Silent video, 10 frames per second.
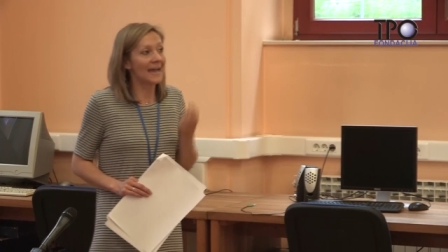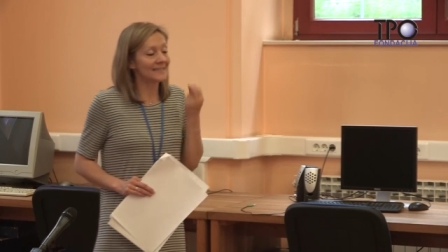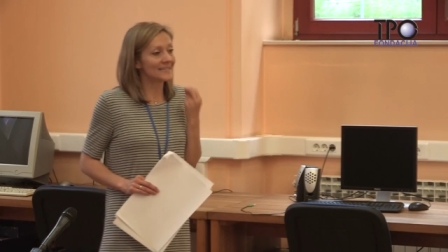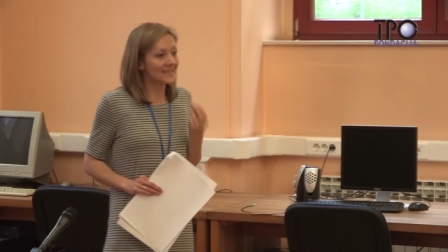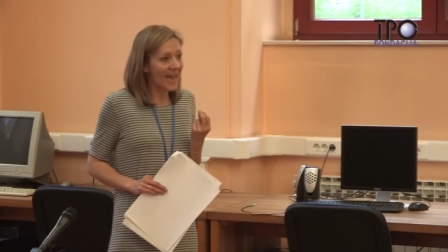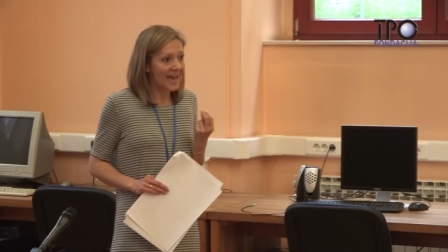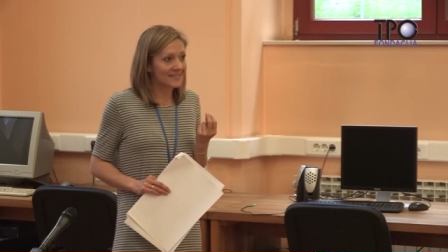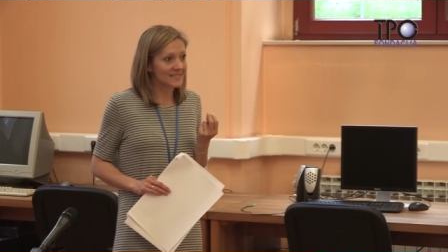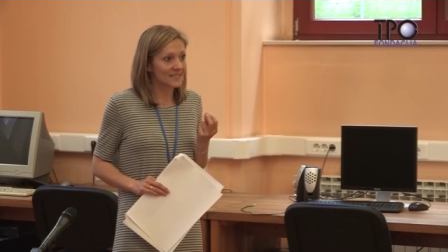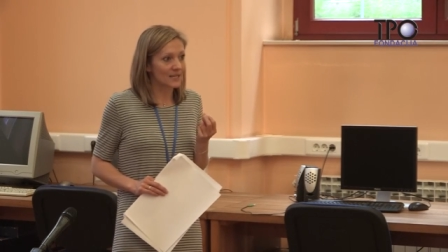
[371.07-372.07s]
And
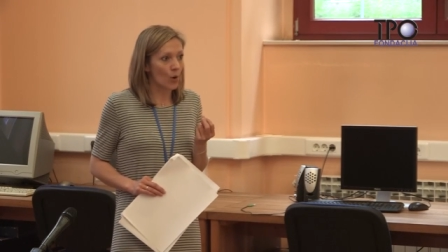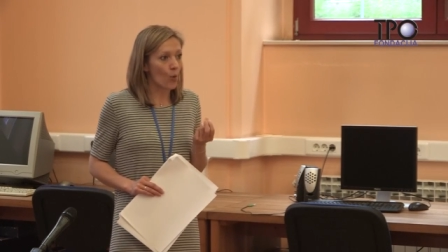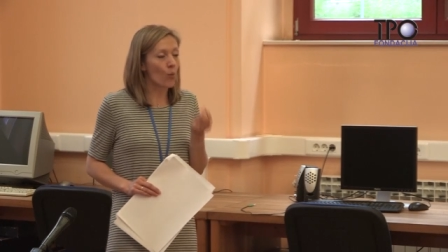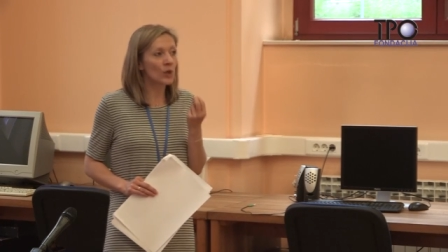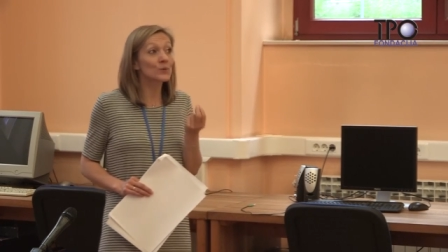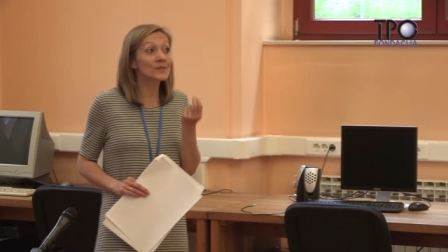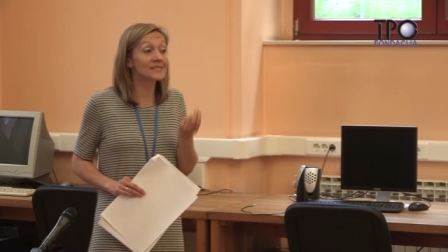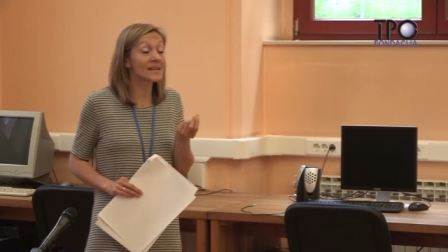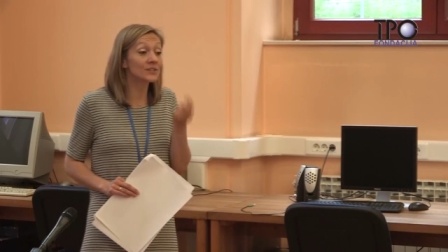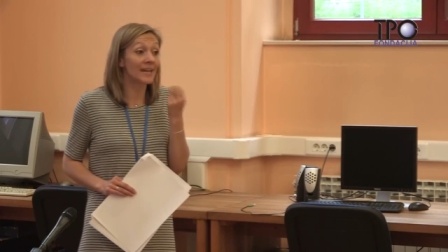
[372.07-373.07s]
yet, what
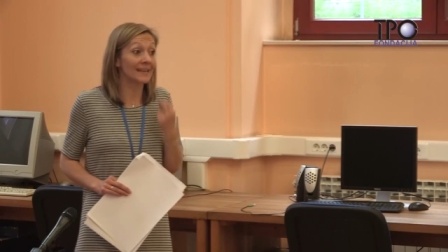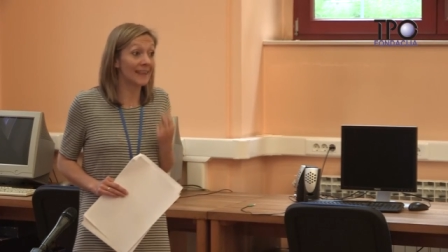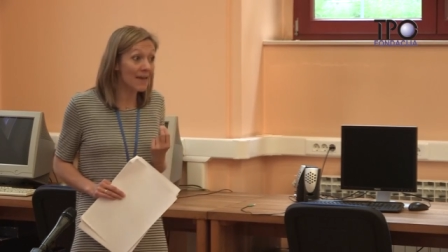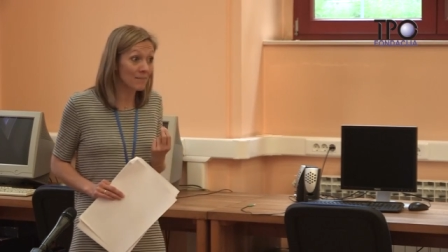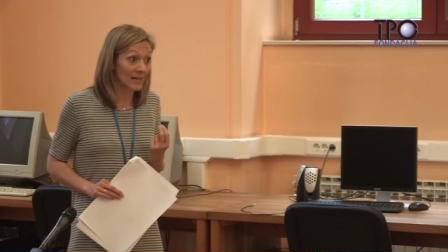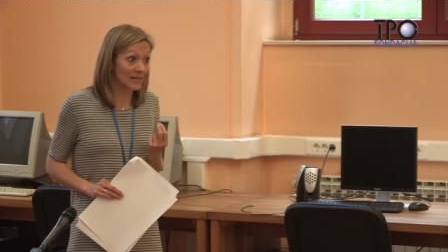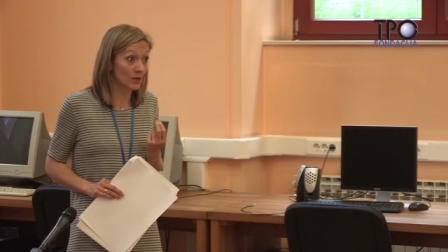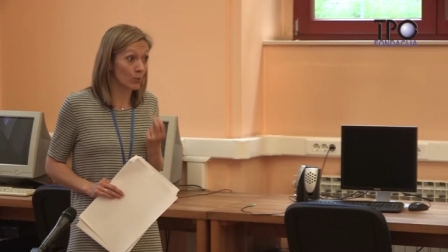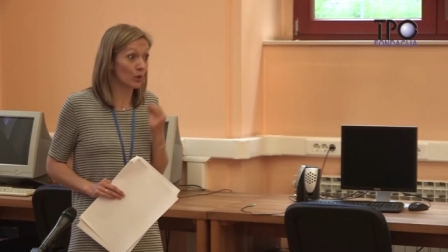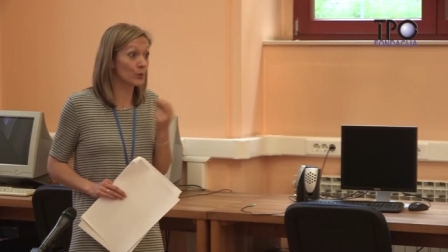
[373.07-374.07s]
was their dilemma?
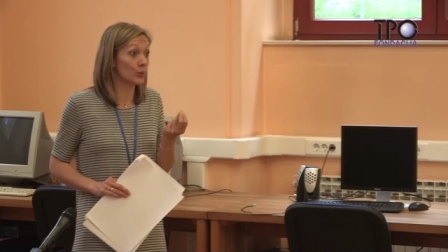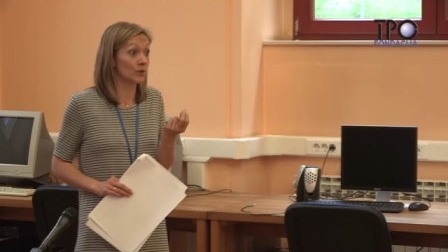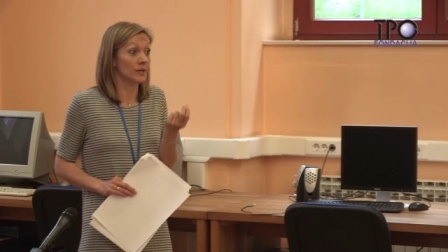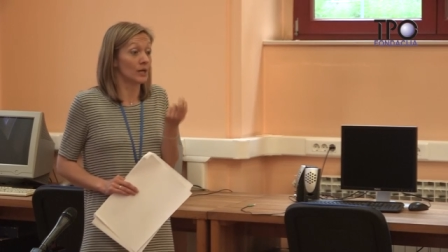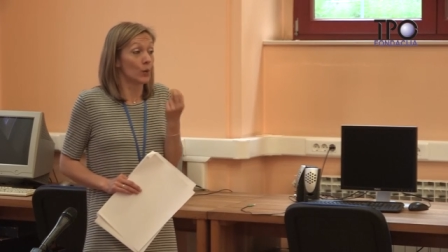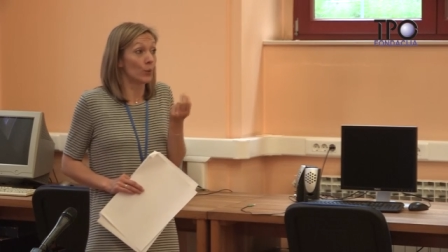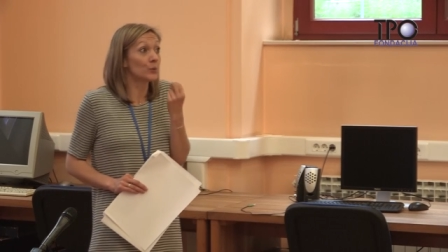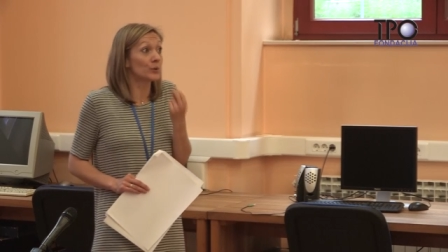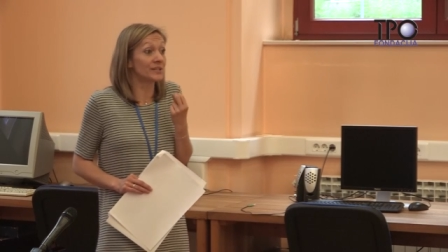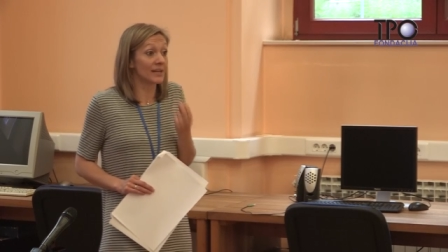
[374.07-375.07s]
What
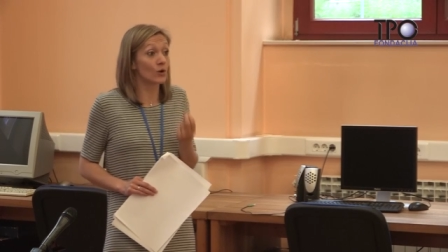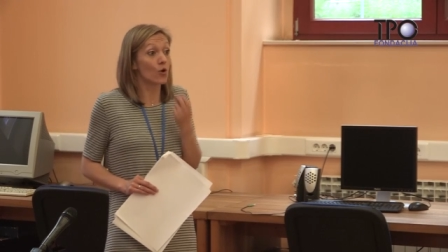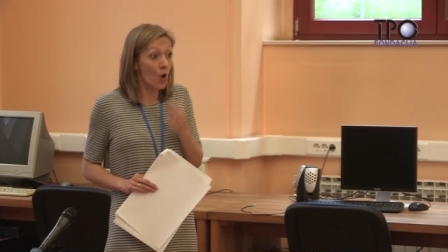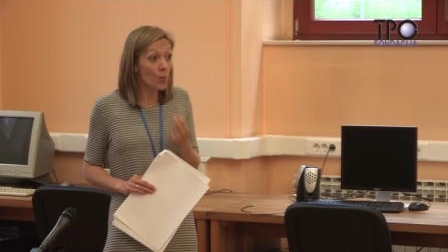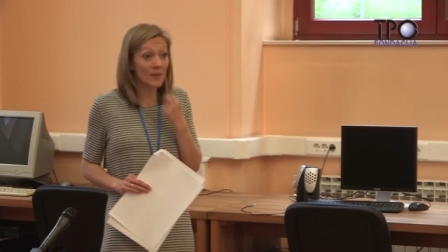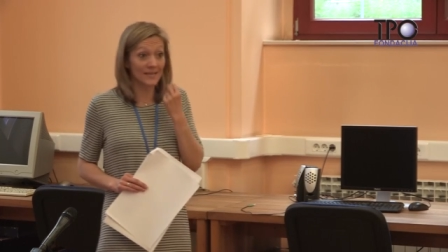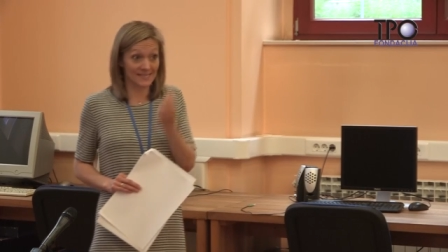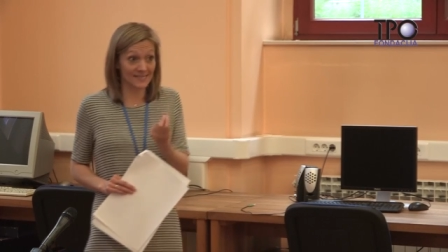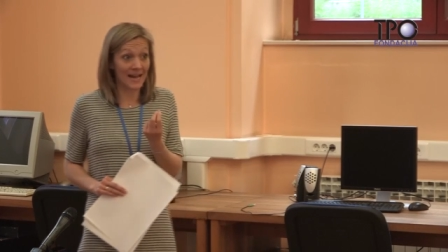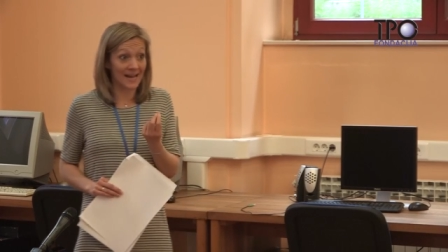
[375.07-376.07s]
were their coping
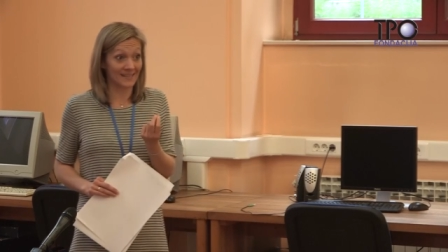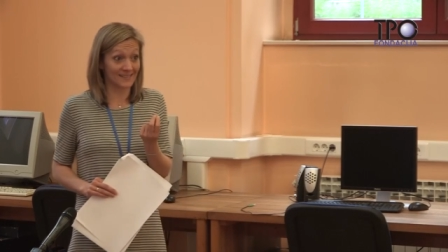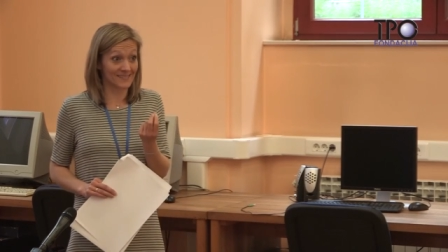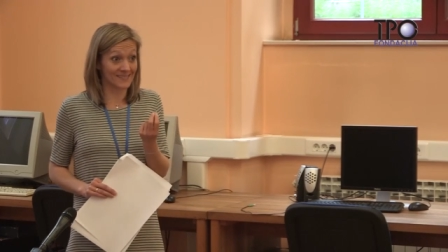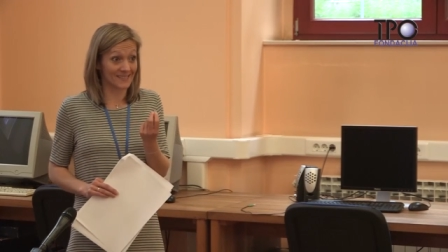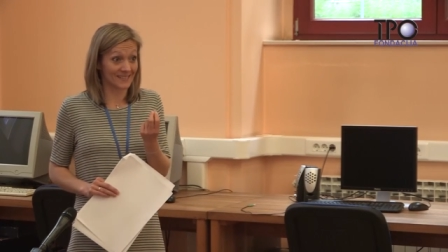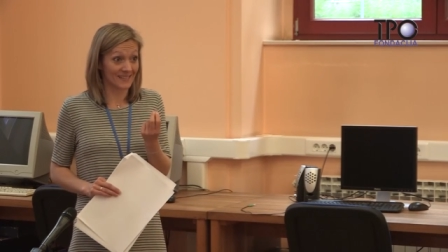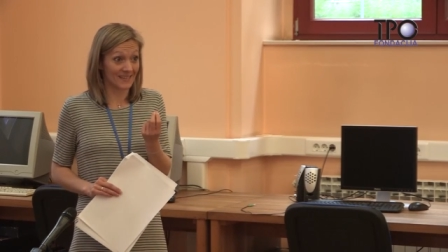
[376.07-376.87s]
styles